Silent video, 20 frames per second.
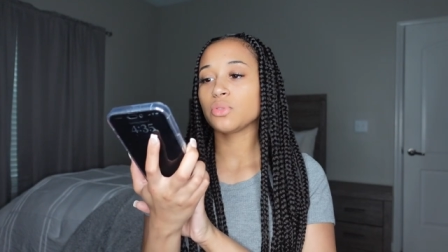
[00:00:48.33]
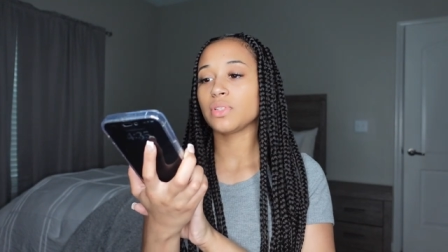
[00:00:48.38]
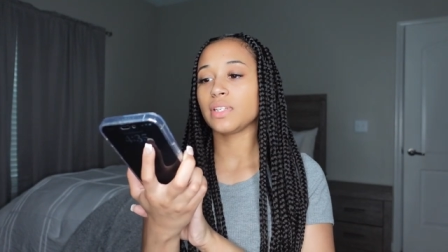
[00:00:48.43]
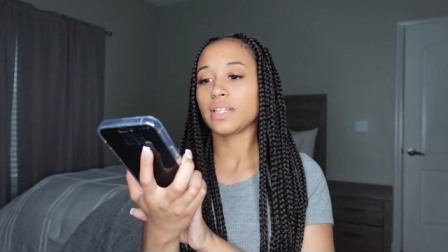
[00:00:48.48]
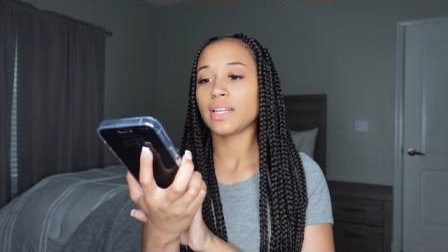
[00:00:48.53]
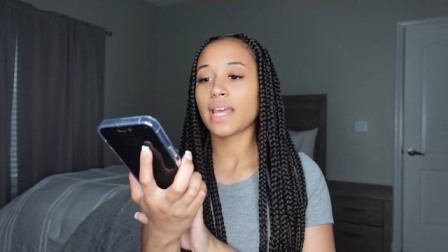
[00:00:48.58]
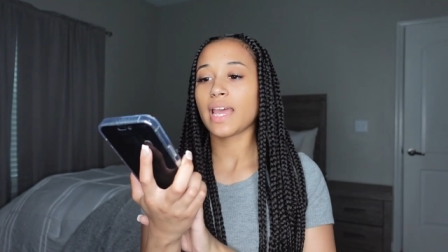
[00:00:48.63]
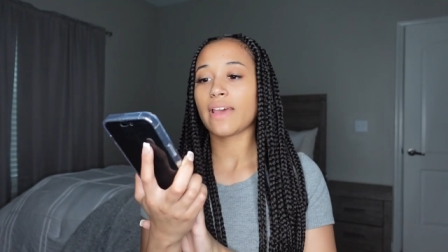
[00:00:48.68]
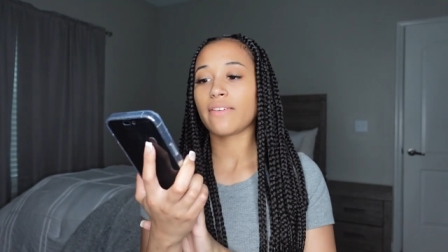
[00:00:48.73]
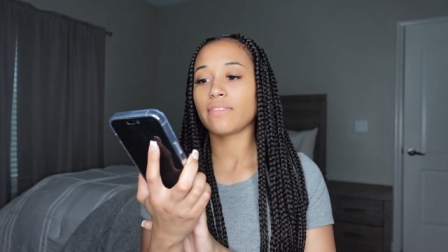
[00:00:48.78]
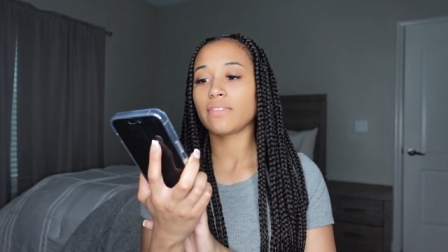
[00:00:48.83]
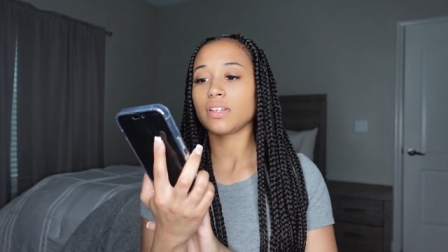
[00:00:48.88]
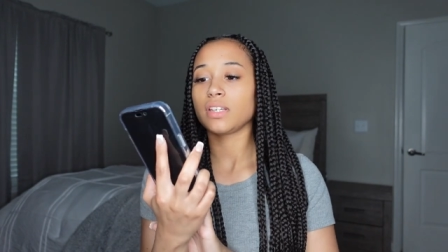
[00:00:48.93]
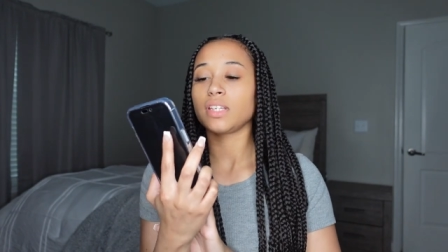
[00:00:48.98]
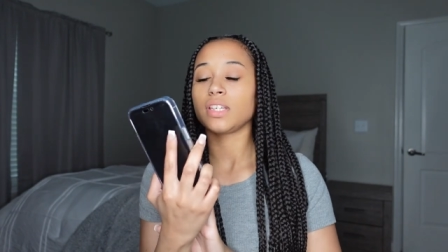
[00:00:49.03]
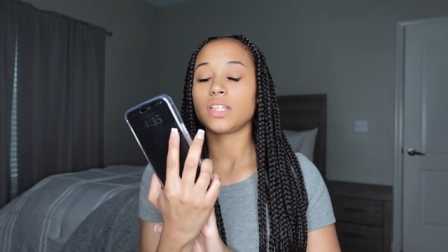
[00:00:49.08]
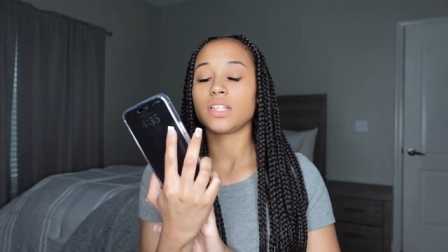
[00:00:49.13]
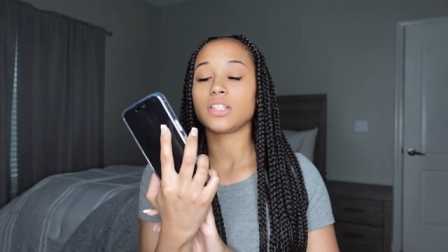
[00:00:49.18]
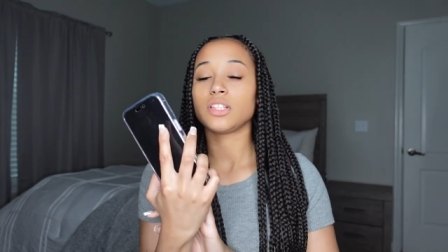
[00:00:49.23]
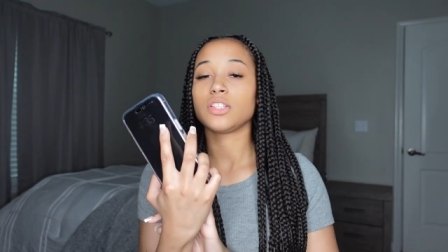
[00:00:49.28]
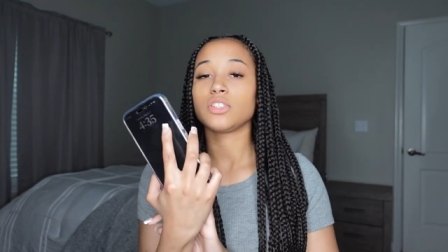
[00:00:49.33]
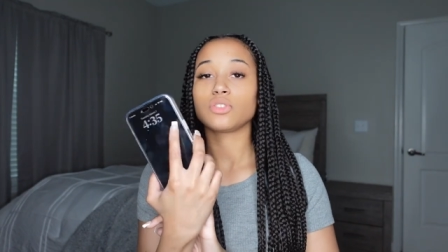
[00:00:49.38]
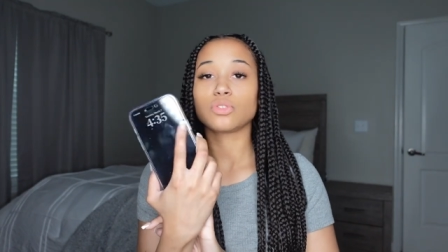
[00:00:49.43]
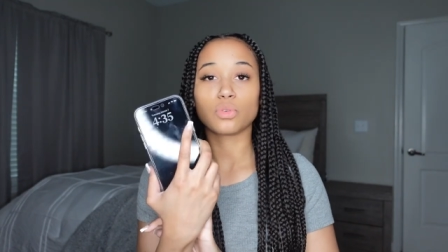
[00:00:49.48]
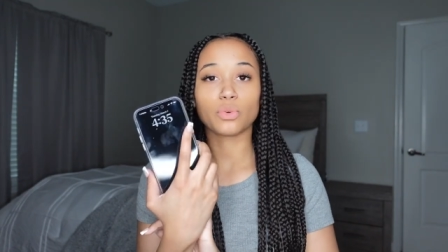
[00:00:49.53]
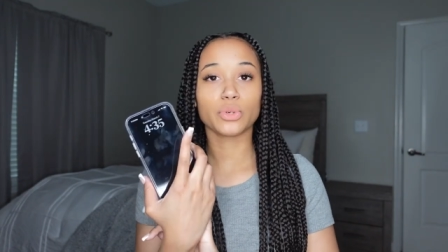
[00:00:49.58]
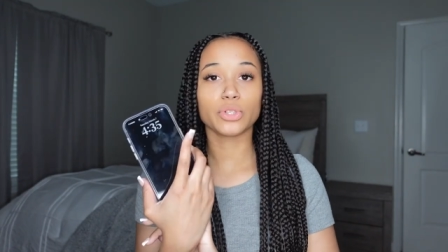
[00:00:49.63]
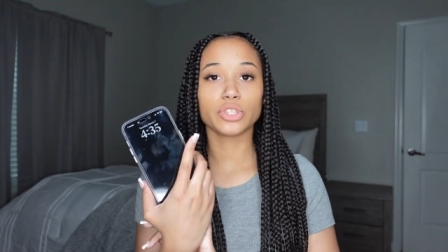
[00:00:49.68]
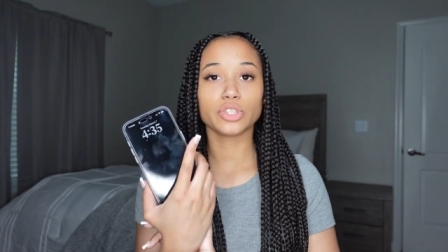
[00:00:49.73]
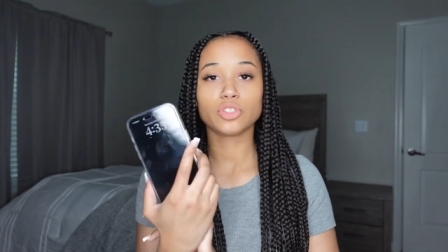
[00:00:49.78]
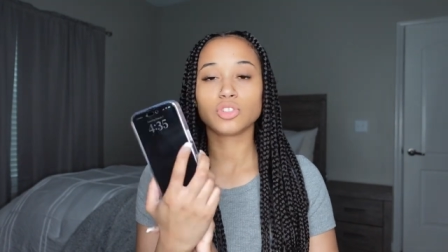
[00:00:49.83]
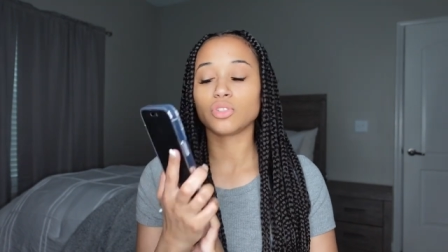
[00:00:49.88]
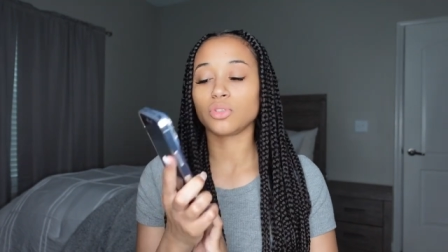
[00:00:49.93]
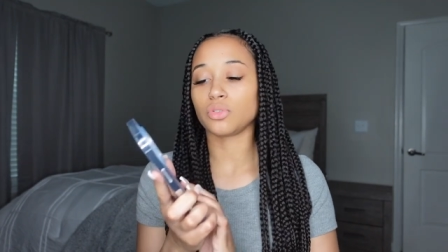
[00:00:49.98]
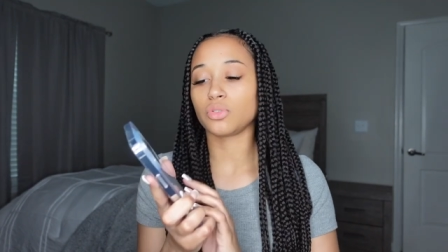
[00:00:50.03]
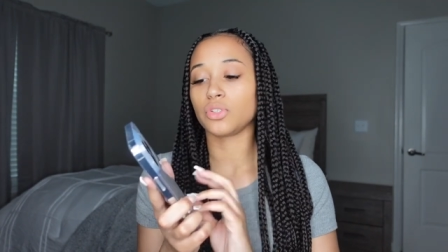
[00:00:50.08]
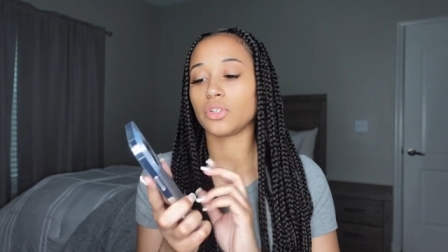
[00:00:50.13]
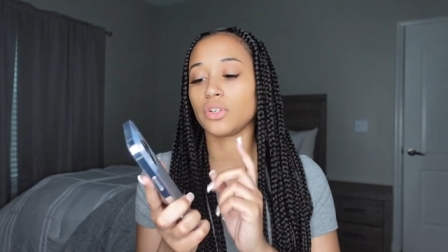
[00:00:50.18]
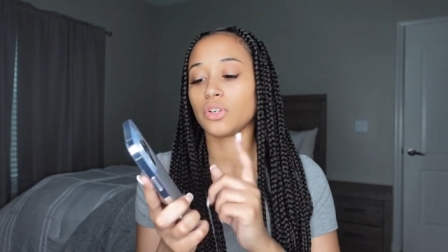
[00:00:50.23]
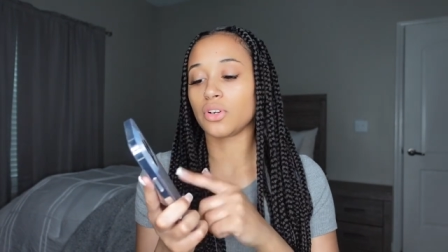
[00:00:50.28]
didn't have it in stores, so
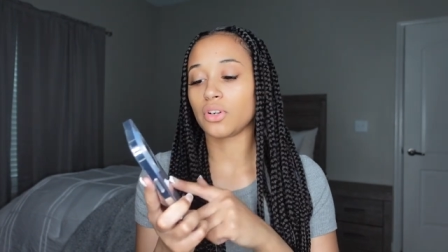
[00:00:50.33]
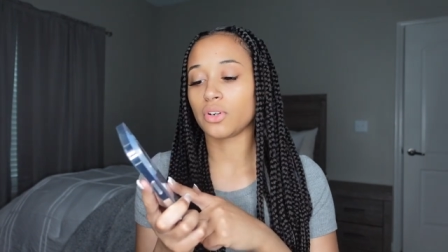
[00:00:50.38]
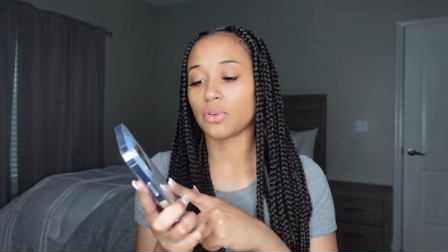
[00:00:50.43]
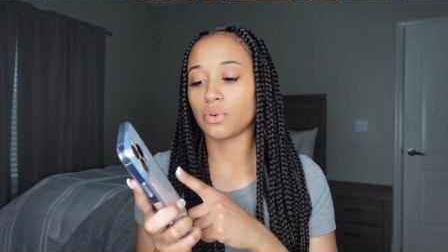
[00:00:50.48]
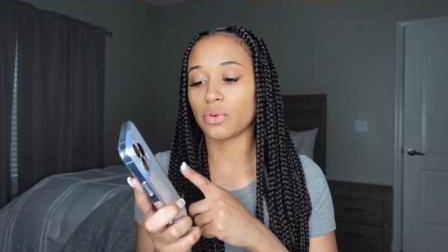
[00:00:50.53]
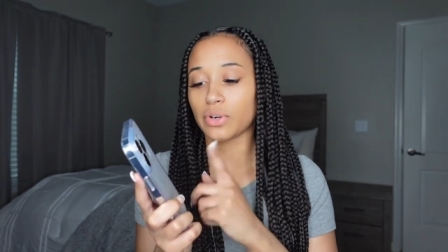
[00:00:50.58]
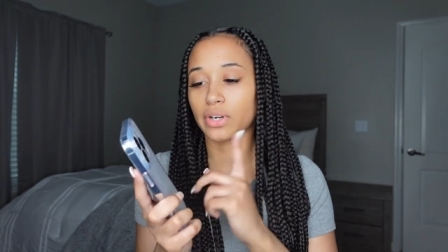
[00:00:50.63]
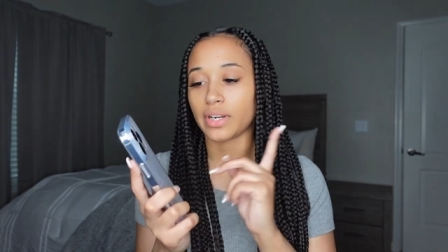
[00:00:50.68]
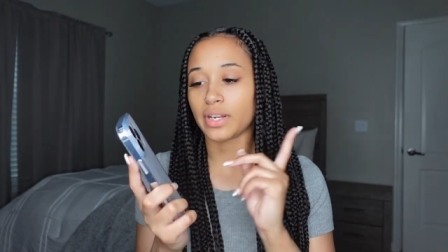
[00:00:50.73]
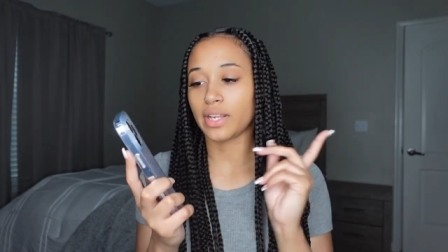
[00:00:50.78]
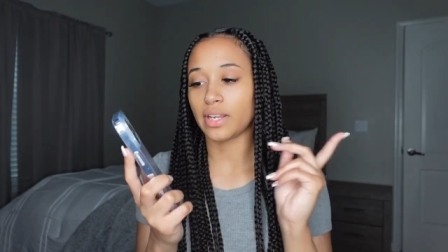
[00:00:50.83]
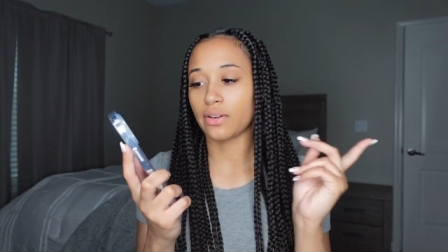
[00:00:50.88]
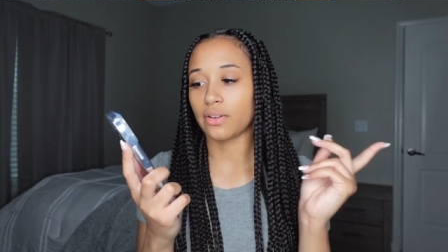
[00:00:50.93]
your girl ordered it